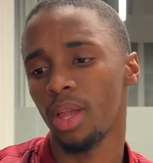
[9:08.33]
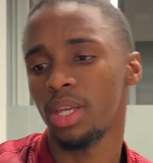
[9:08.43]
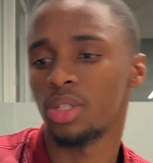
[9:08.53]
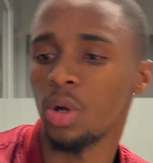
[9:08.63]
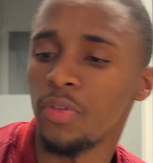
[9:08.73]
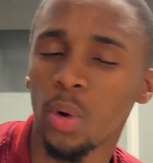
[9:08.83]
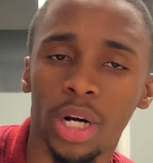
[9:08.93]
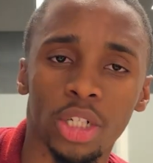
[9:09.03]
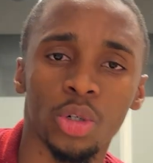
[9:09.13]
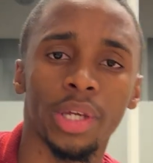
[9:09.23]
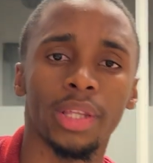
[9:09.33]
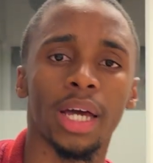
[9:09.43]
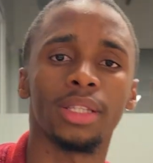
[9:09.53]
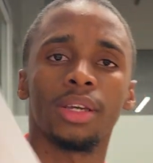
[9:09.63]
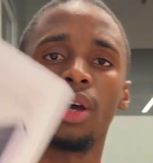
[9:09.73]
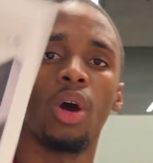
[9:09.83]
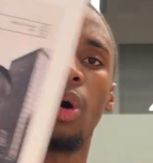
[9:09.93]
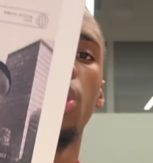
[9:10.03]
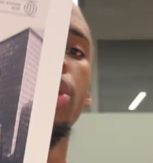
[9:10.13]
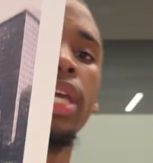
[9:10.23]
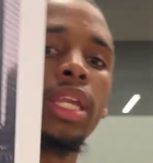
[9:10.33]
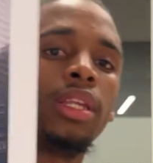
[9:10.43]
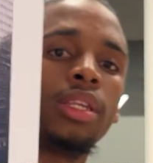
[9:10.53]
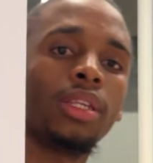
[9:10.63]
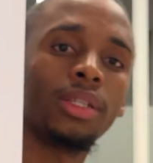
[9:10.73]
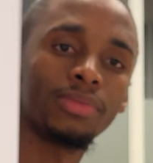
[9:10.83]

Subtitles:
So if you want to join that, or you can,